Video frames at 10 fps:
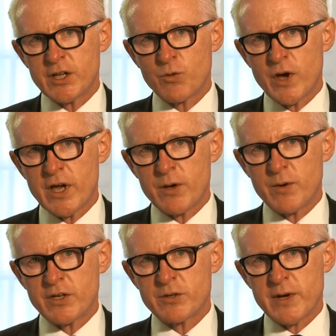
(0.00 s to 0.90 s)
in the way he
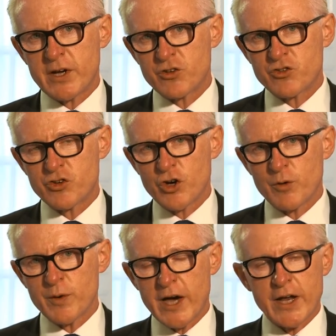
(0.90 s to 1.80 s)
went about his
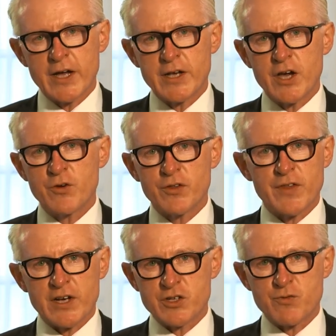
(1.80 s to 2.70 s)
job. And I know that
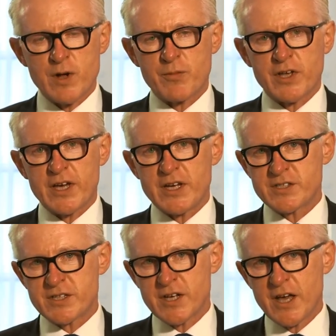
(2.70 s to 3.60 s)
that is
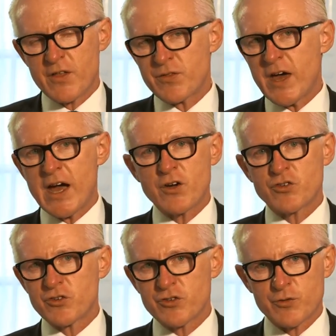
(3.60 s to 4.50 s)
replicated
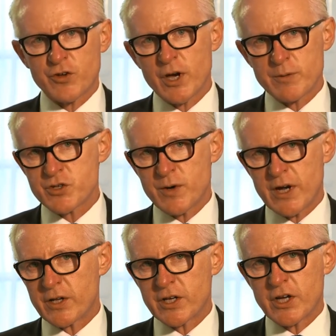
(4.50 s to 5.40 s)
thousands of times
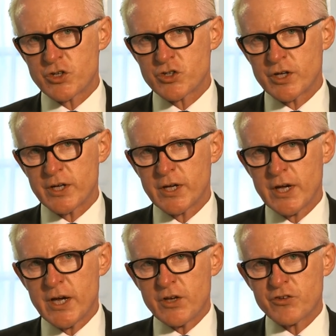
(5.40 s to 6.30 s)
around the country.
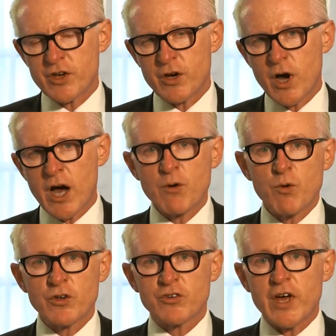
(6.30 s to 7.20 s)
So I
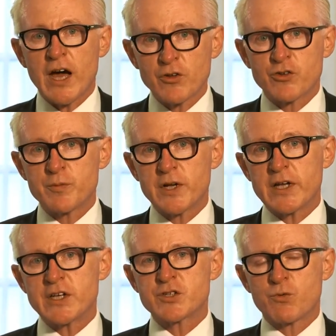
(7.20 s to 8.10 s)
want
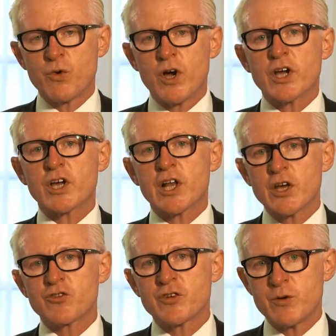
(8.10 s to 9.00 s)
ultimately to work
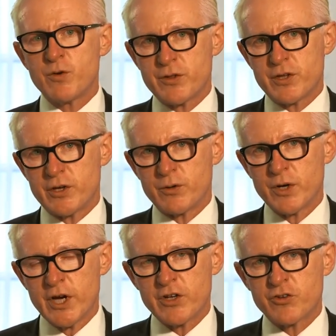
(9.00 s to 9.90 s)
closely with you
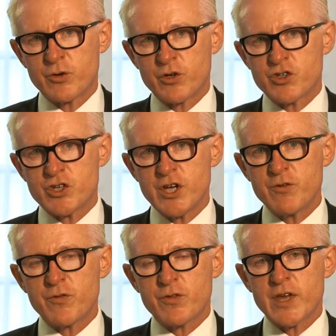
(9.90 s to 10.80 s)
to
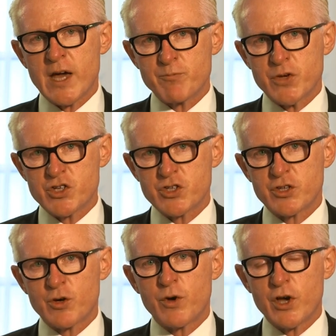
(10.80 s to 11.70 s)
achieve the
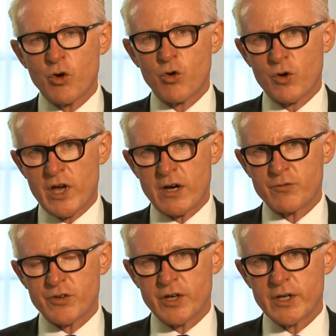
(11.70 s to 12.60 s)
ambition that we're all
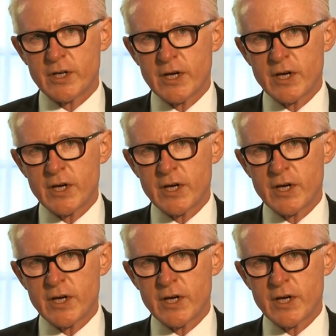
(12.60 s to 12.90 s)
after,